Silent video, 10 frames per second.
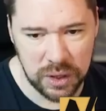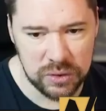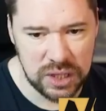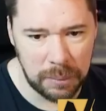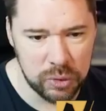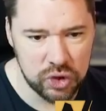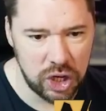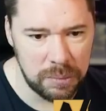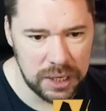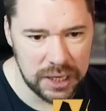those double
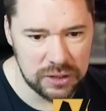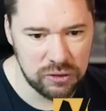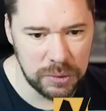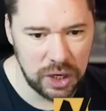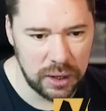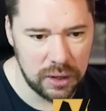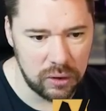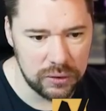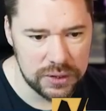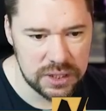German links from the
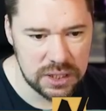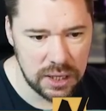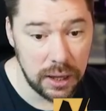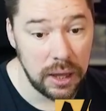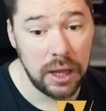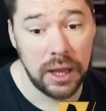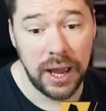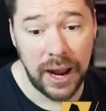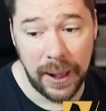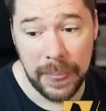icons.
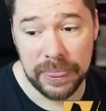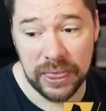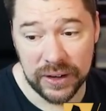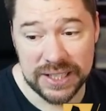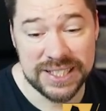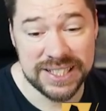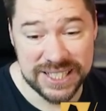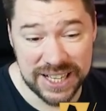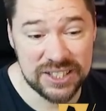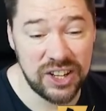And
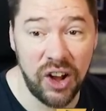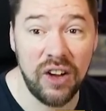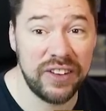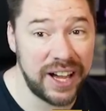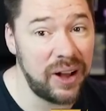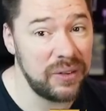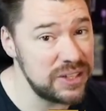96 Carvajal. This